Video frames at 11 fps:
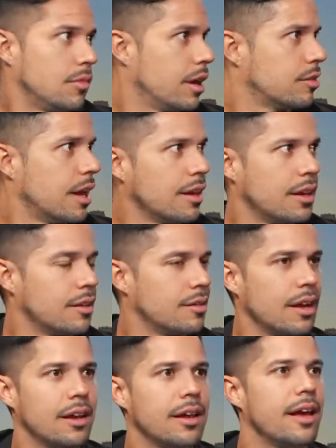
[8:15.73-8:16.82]

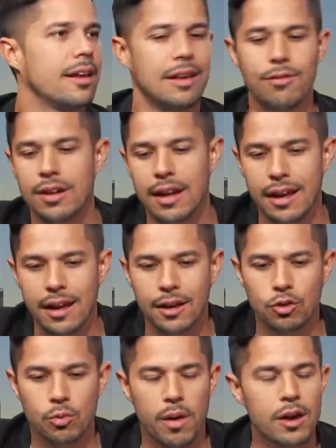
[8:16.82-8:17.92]
Exactly. And even like
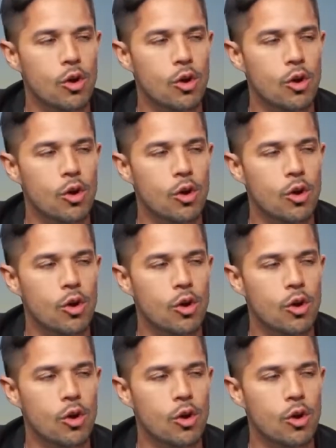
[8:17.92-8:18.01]
Dubai